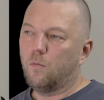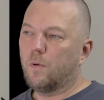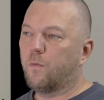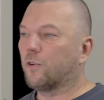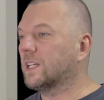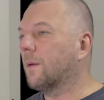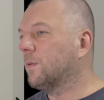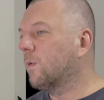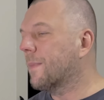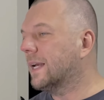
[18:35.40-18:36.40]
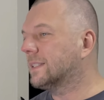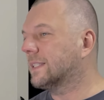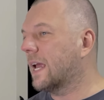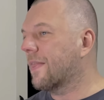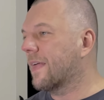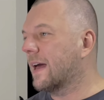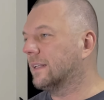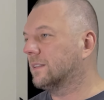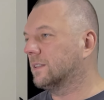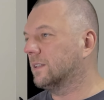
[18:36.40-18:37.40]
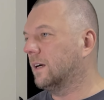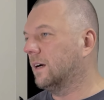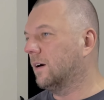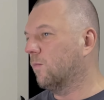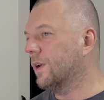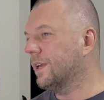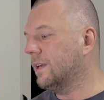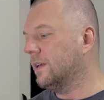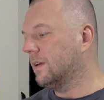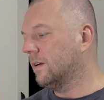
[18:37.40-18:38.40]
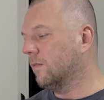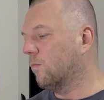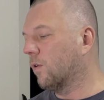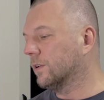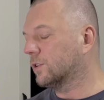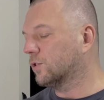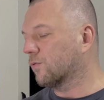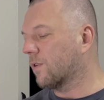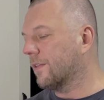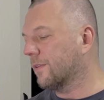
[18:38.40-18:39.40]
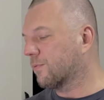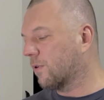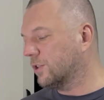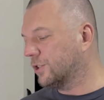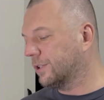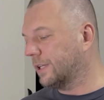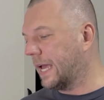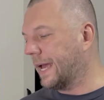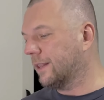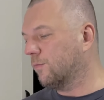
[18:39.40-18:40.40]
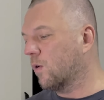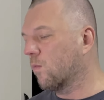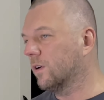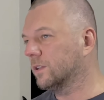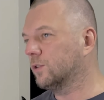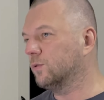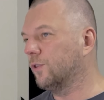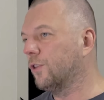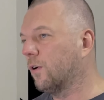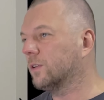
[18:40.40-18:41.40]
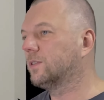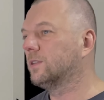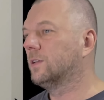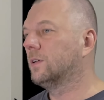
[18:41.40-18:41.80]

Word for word: For example, we may say that we want to run the project and we want to not